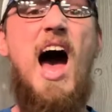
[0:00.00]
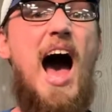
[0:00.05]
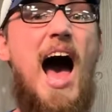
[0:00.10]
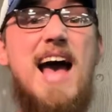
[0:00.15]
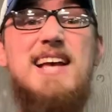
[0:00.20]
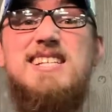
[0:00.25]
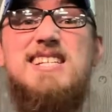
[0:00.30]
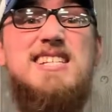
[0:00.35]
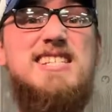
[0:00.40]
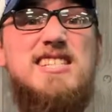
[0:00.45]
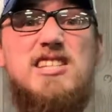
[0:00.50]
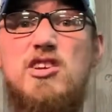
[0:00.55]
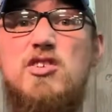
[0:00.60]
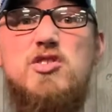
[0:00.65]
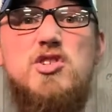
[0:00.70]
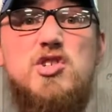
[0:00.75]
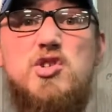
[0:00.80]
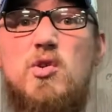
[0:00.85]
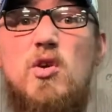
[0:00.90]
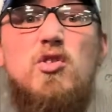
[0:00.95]
I still
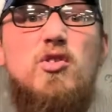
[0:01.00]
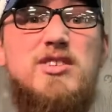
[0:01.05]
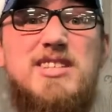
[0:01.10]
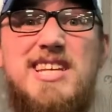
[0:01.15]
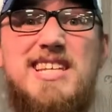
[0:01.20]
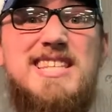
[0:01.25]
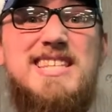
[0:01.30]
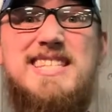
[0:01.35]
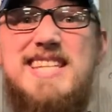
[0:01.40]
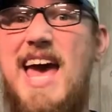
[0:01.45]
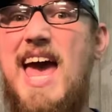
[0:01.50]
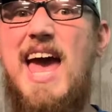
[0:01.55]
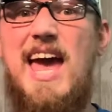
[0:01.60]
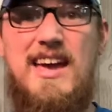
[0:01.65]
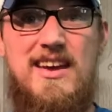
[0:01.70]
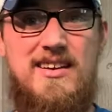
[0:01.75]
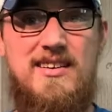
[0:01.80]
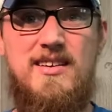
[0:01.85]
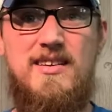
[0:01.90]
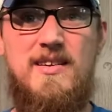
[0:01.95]
struggle today.